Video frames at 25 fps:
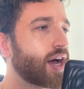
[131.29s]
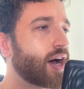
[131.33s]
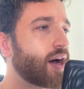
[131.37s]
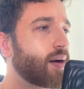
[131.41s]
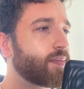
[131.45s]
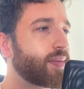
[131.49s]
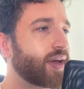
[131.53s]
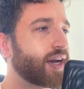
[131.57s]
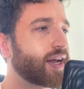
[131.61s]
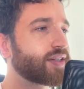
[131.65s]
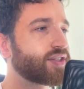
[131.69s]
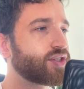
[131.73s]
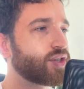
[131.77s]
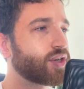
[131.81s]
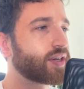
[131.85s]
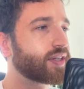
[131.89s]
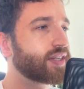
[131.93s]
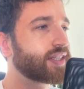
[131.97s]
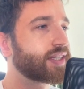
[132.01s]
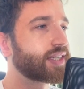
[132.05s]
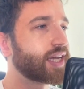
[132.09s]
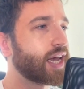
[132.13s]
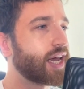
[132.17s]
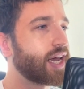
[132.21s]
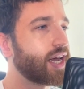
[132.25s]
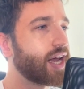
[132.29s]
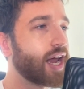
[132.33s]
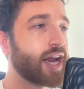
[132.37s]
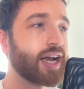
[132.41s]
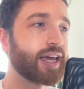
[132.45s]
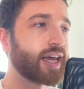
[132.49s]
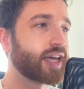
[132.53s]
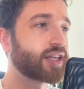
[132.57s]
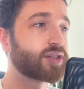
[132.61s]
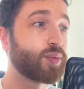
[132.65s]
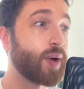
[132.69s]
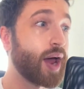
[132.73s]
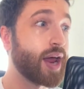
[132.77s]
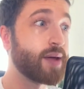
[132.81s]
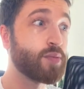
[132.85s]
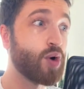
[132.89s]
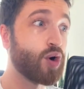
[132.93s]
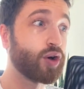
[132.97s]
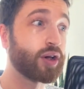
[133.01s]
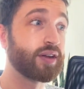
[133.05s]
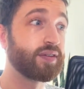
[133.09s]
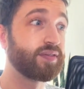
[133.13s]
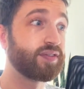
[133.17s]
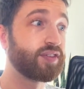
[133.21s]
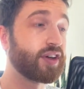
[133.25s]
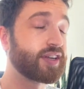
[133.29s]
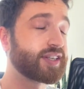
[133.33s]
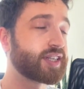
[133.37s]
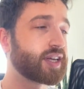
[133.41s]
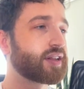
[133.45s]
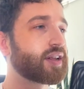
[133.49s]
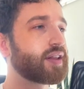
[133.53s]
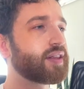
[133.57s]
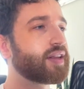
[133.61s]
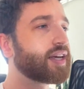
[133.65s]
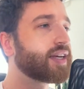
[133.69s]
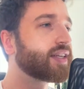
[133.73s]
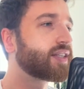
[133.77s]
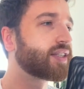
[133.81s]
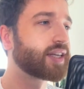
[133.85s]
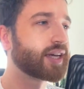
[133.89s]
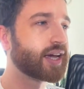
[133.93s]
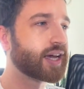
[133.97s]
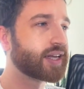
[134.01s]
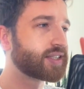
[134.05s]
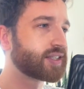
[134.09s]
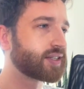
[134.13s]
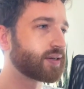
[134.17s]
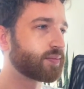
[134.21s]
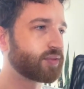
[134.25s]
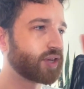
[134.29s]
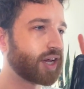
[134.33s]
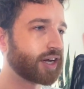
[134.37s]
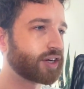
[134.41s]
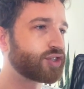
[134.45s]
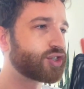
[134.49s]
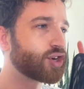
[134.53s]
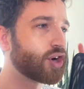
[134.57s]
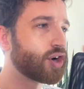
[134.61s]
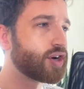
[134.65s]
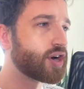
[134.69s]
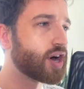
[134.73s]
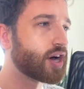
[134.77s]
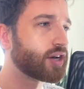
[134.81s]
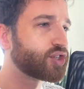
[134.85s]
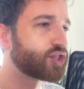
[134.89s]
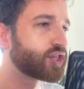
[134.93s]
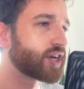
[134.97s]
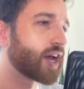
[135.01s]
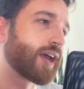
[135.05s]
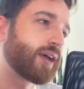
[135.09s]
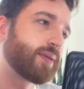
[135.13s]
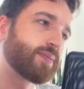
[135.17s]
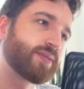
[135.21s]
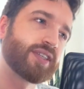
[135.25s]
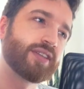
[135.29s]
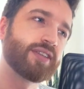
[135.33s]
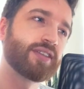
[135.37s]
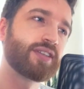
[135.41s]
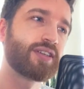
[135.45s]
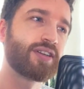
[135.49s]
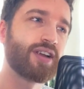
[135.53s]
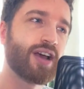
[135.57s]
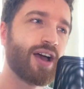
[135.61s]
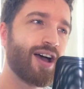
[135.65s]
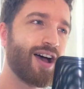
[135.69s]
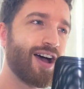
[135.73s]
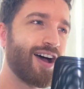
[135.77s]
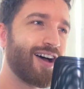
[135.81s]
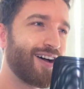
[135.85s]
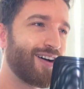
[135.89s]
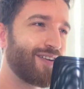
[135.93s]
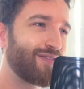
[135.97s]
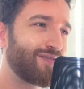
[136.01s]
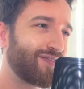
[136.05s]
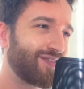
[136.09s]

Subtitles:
but as you can see, and it gets way more confusing than this, you get some like donut shapes and stuff.